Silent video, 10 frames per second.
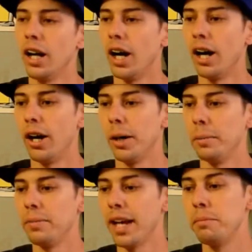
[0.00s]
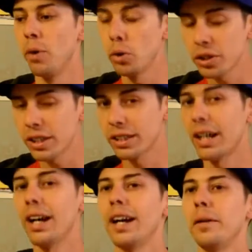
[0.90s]
Um, and most of the
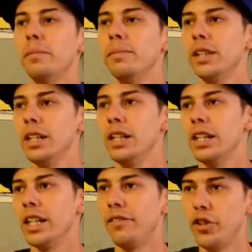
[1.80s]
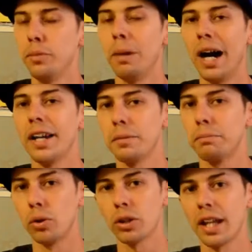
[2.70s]
time, if you buy in
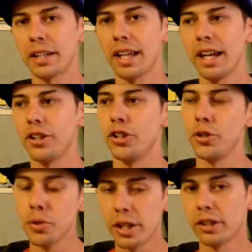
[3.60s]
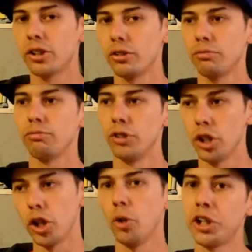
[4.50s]
bulk like that, you can
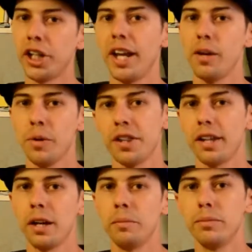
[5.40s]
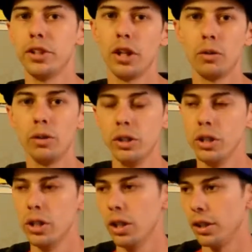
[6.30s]
negotiate with them. You know,
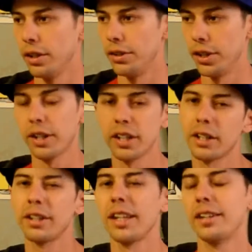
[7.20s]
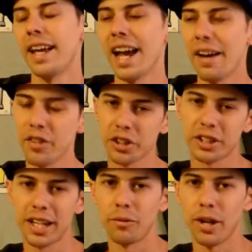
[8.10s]
they're gonna they have their
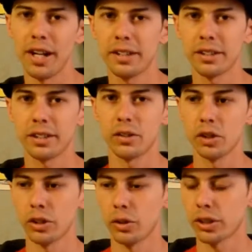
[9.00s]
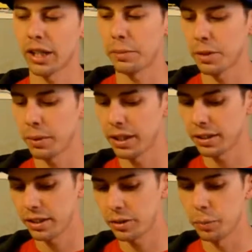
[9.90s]
set rates those those types of
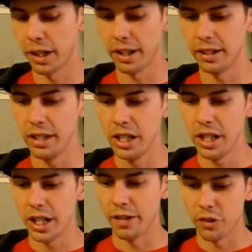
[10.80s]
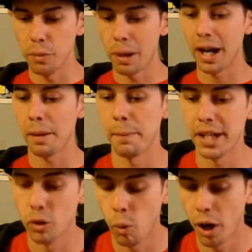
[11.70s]
places, but if you buy a
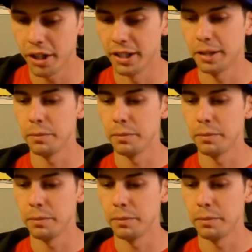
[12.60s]
big quantity,